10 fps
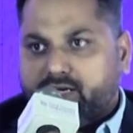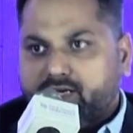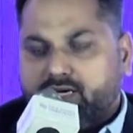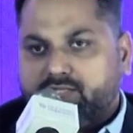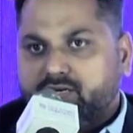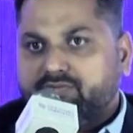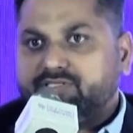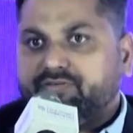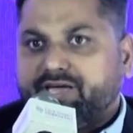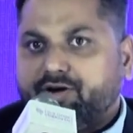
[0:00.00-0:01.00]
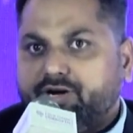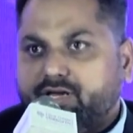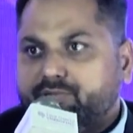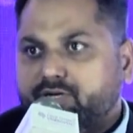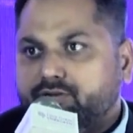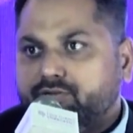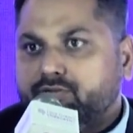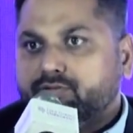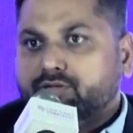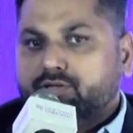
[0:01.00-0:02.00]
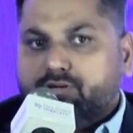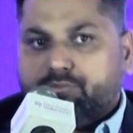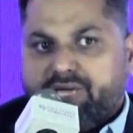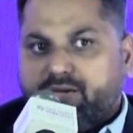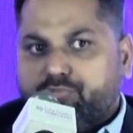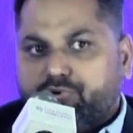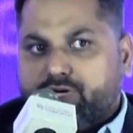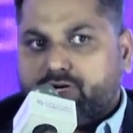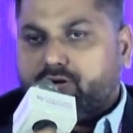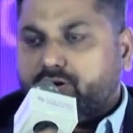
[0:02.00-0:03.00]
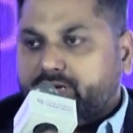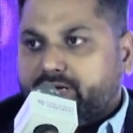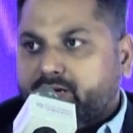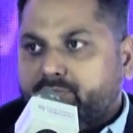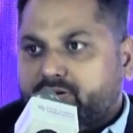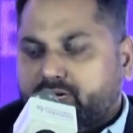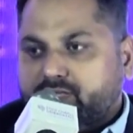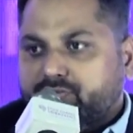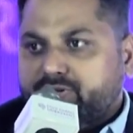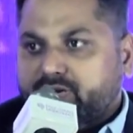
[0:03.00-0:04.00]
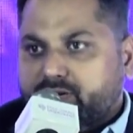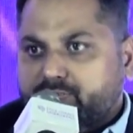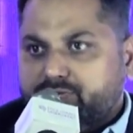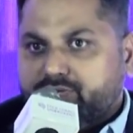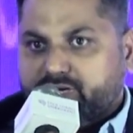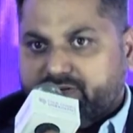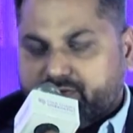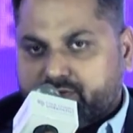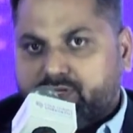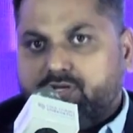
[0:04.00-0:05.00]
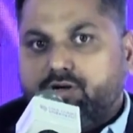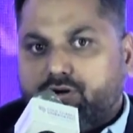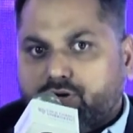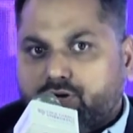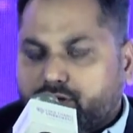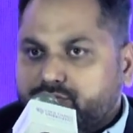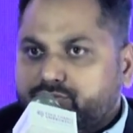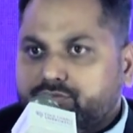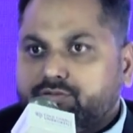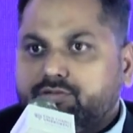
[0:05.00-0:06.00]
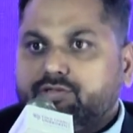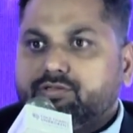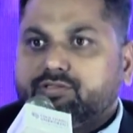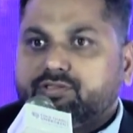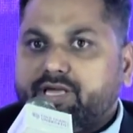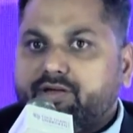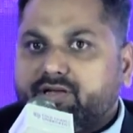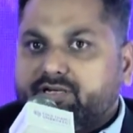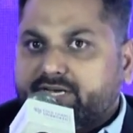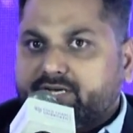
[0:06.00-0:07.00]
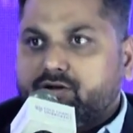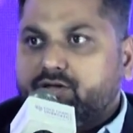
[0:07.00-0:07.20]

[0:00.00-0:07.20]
uh, which is one of the fastest growing companies and he gave his insights from uh, his mind clearly as to what